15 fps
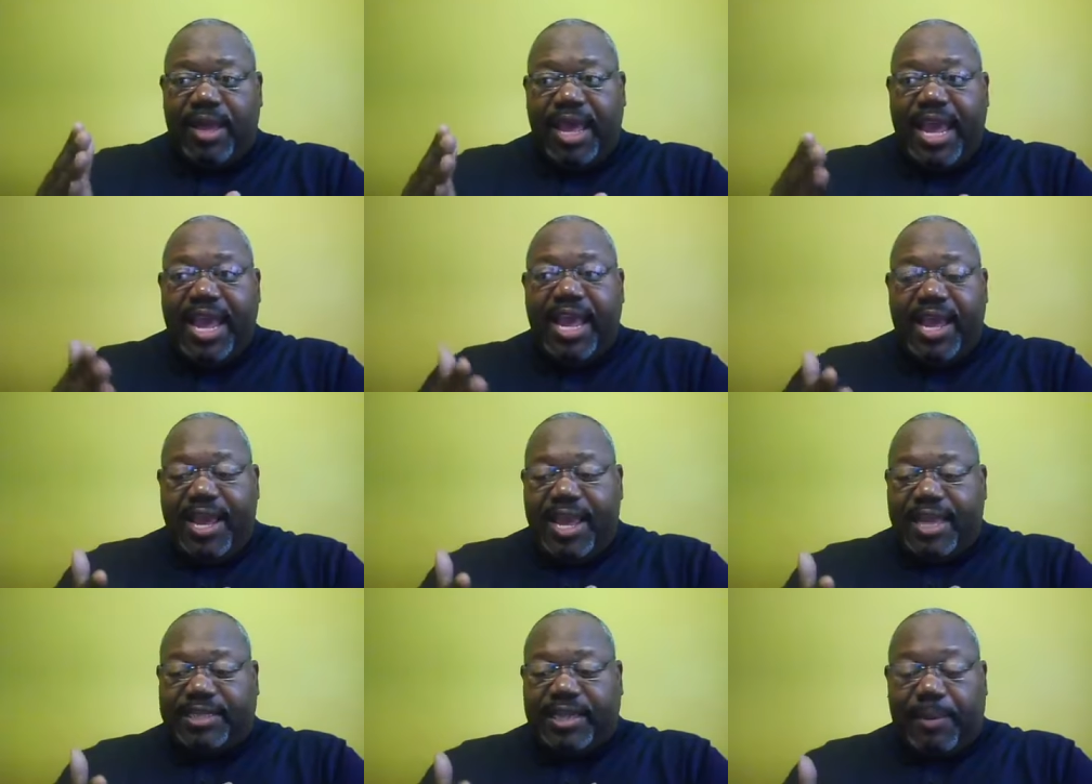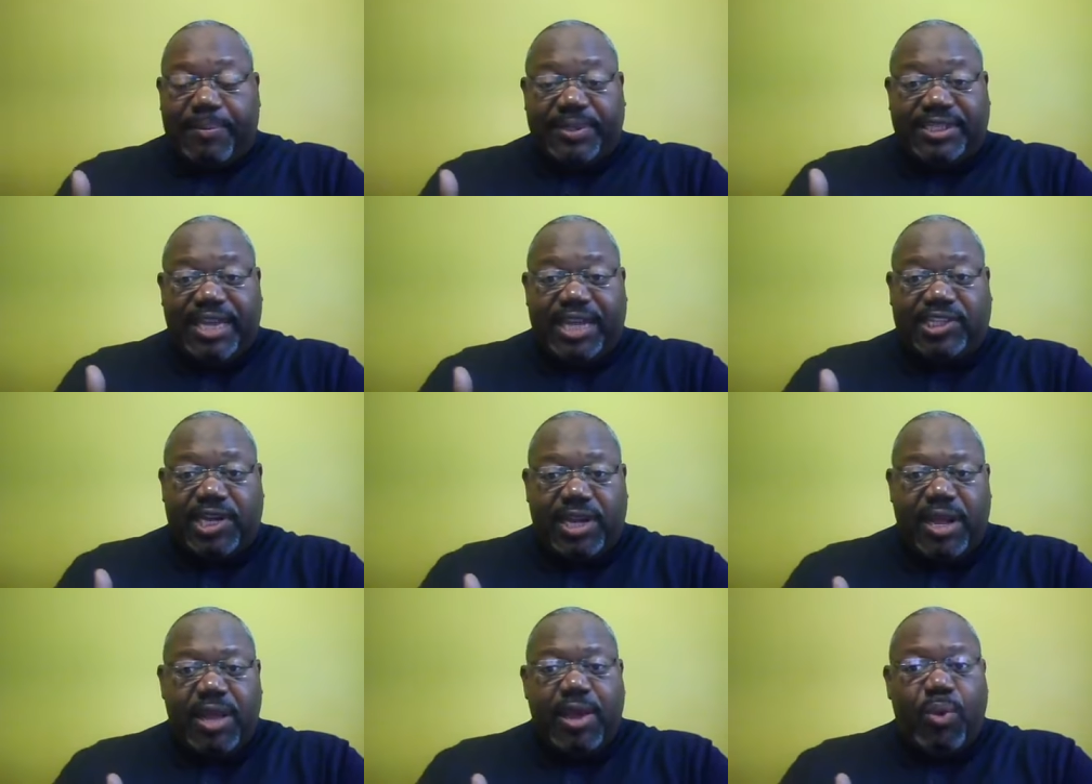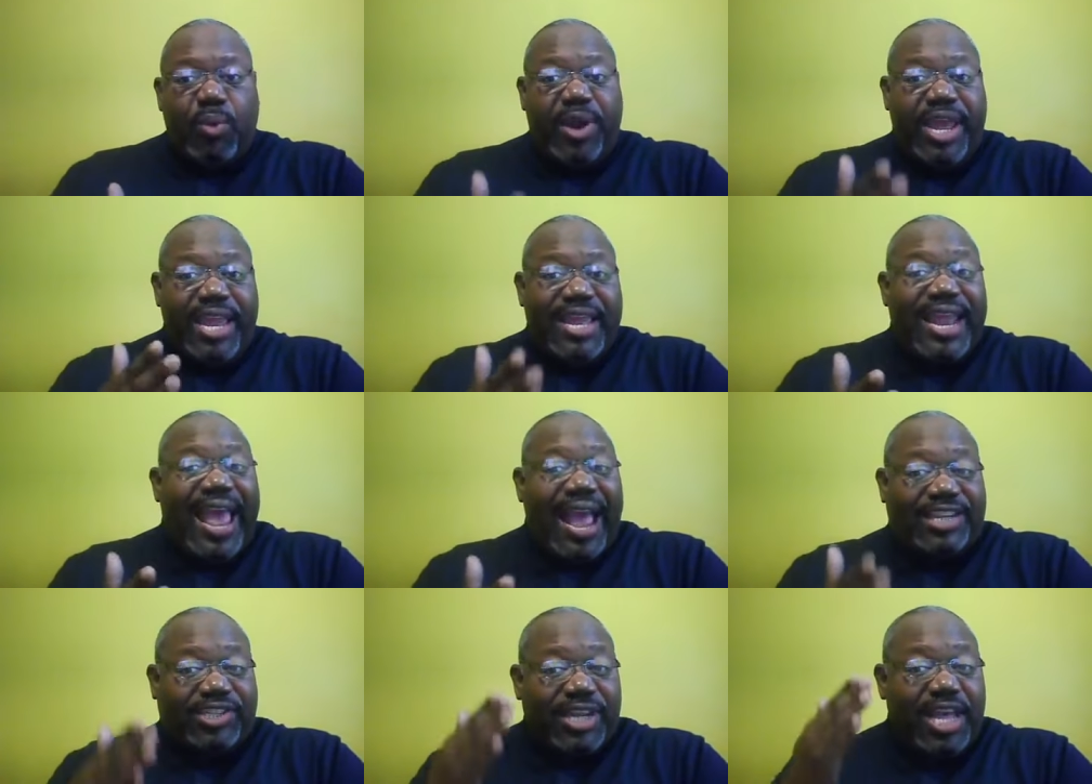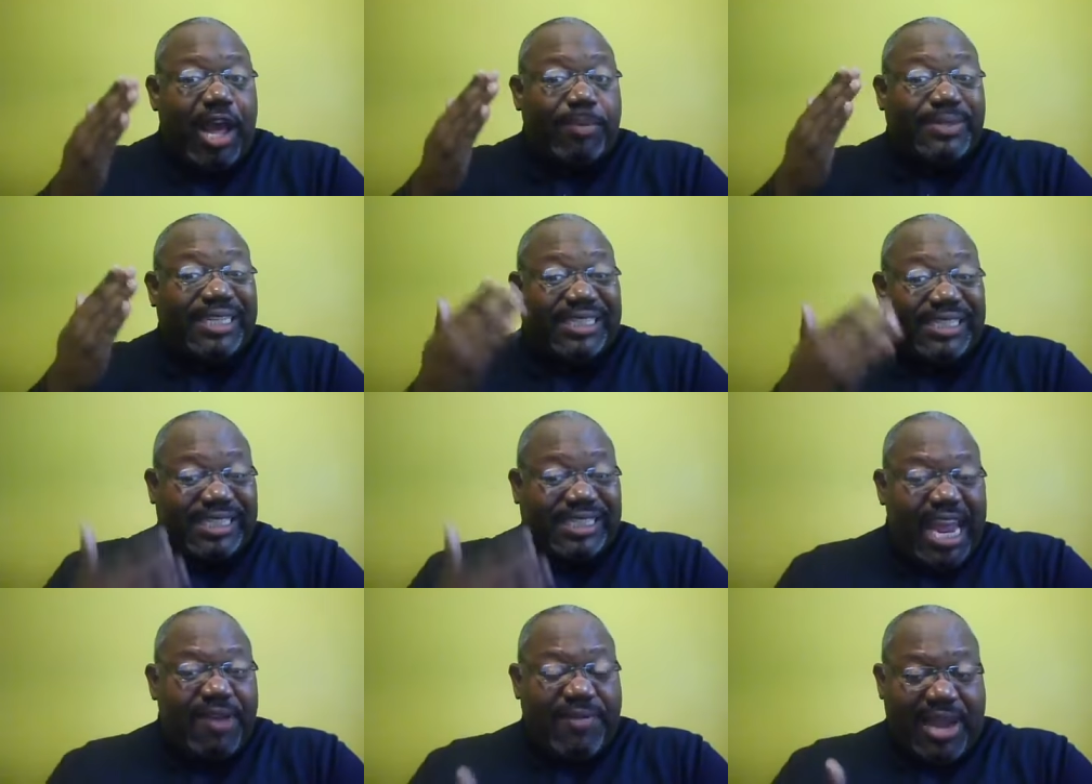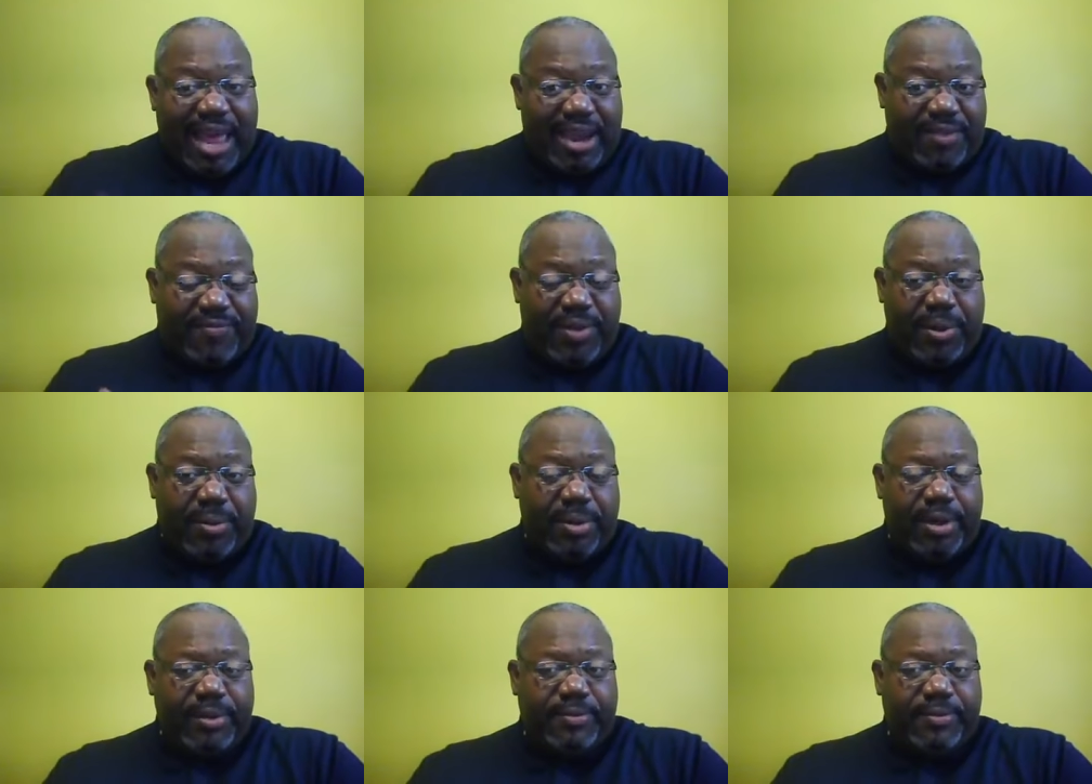he is in a position where he can actually help to save a lot of folk,